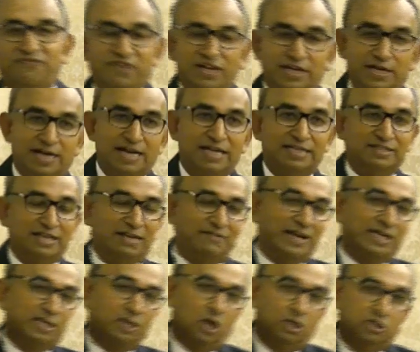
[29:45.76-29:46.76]
figured as I
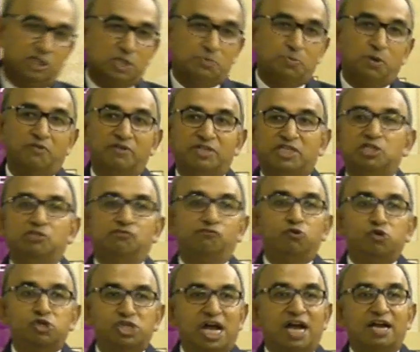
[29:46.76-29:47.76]
went along this book, which is
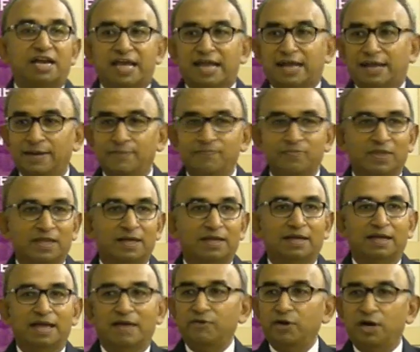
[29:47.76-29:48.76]
Vuja Day.
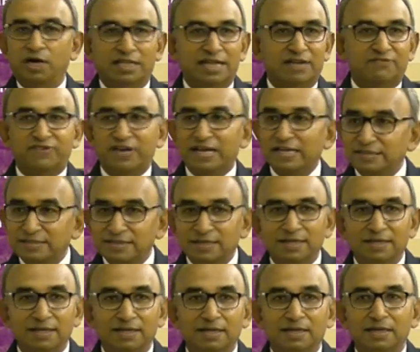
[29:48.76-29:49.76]
Have you heard of that phrase?
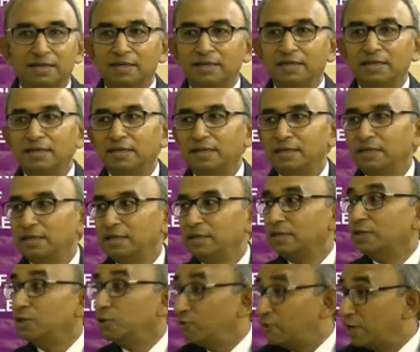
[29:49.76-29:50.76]

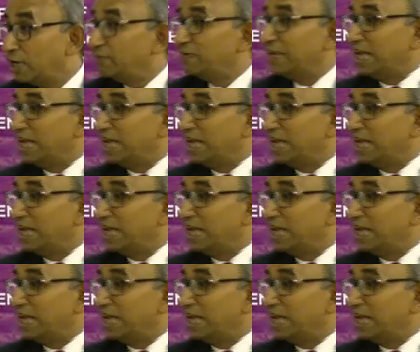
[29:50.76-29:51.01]
You heard of